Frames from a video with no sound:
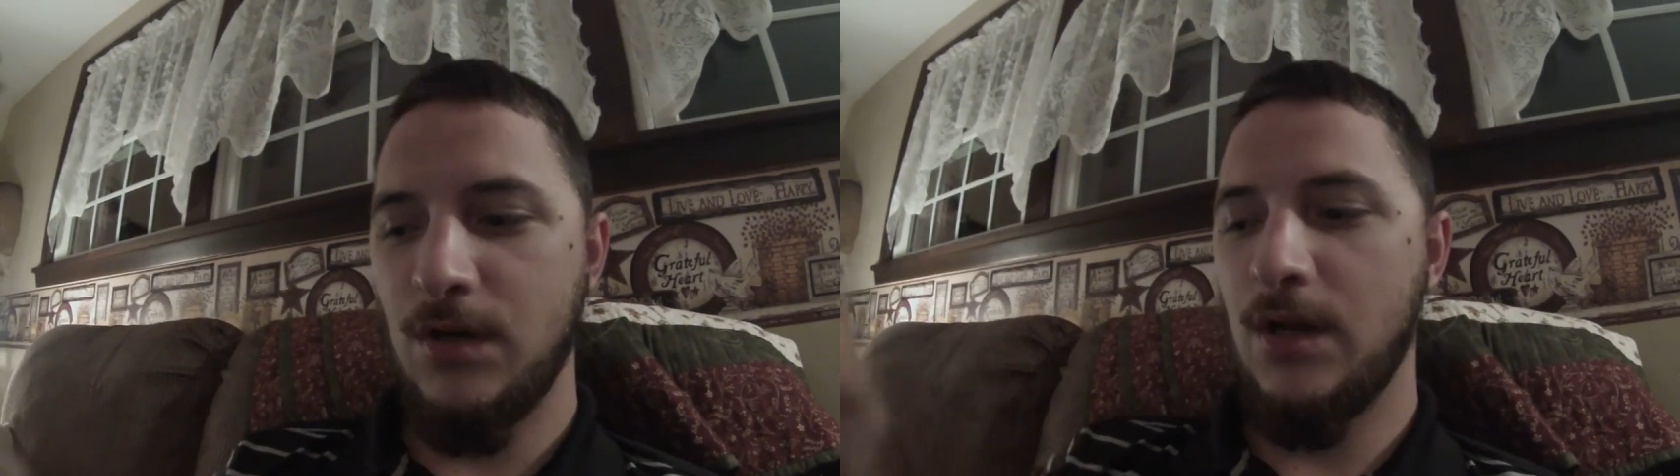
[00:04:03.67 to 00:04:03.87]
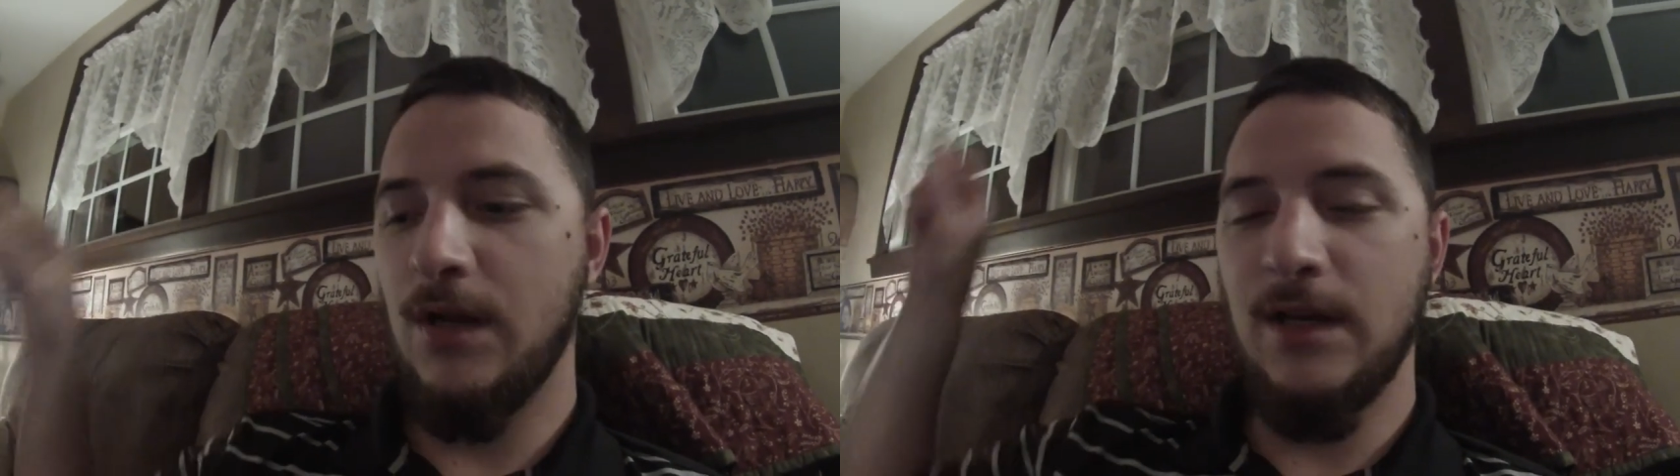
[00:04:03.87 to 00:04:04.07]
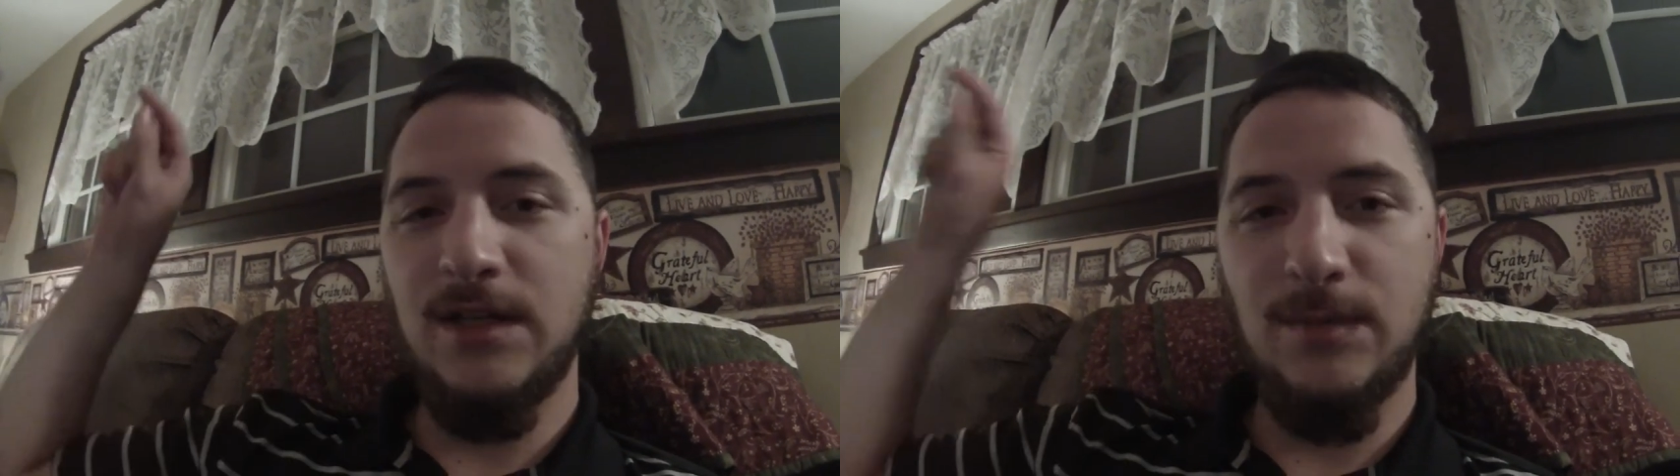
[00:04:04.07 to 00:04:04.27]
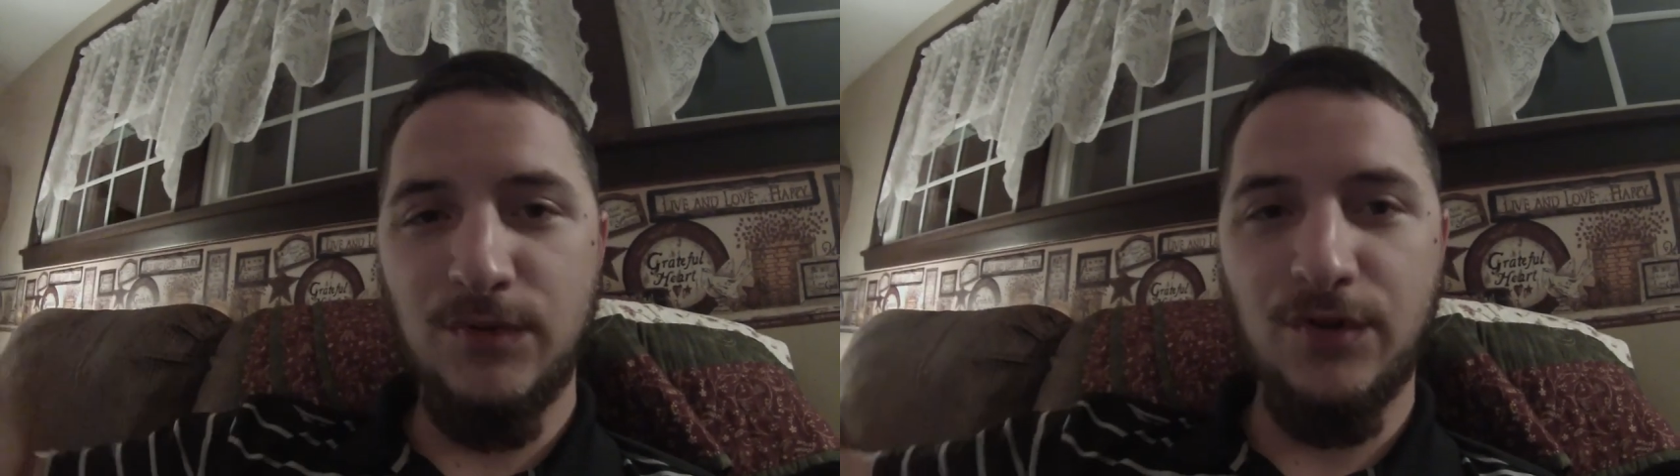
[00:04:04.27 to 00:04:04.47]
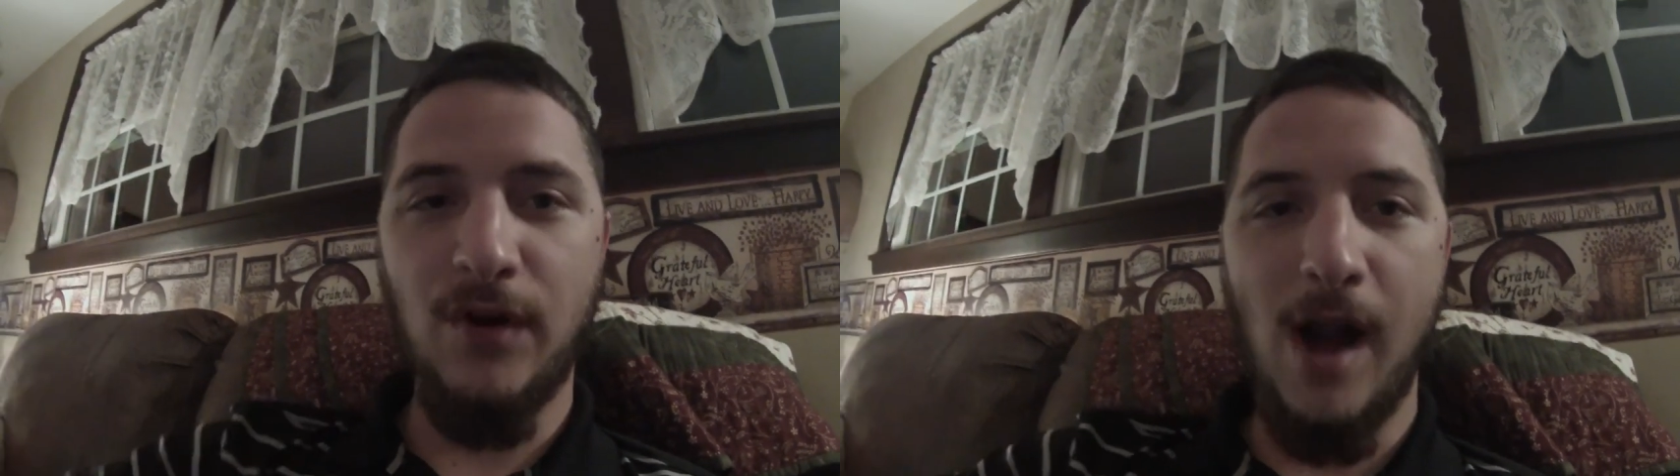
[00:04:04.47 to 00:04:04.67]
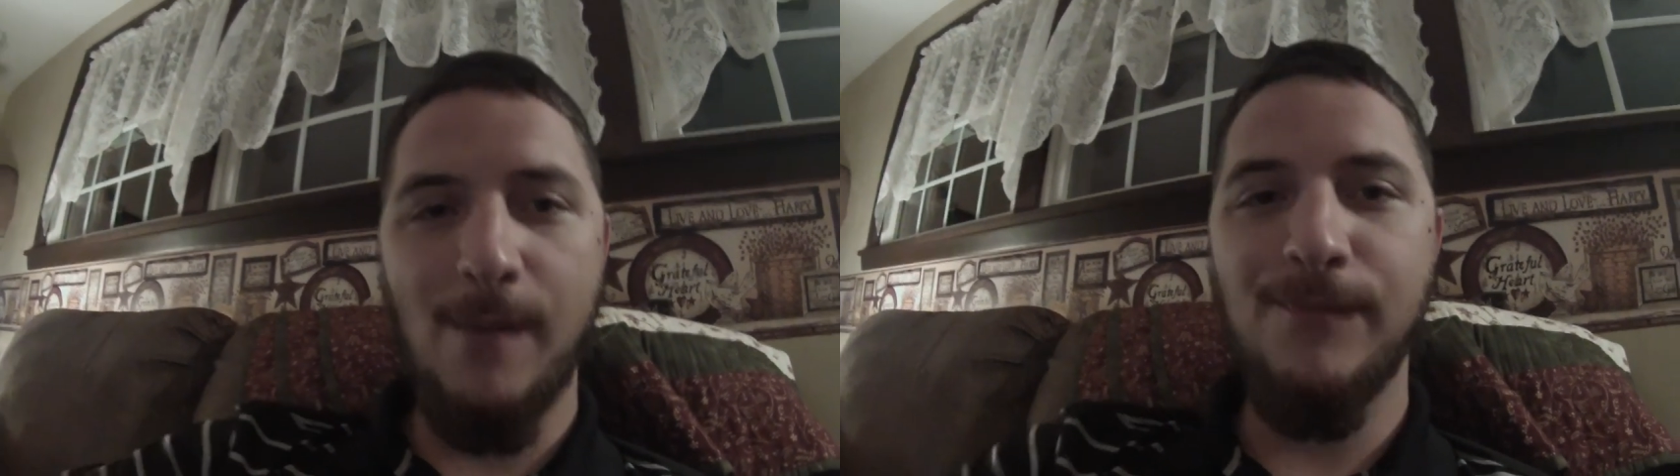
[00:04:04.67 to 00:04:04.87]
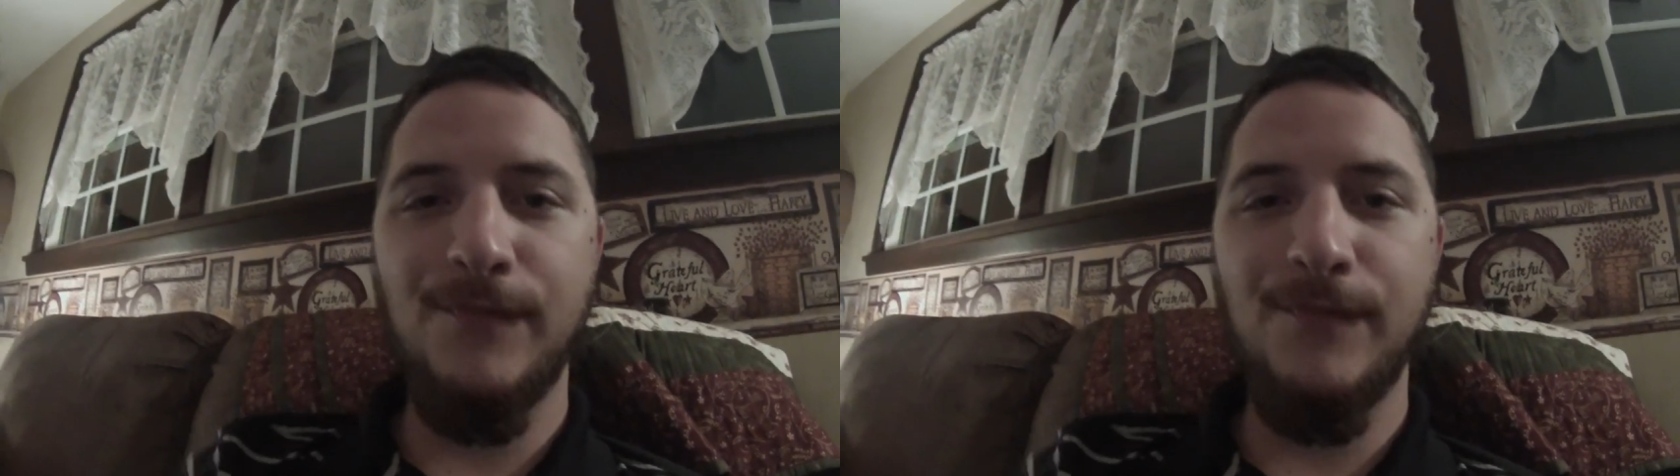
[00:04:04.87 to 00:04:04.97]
and hit subscribe.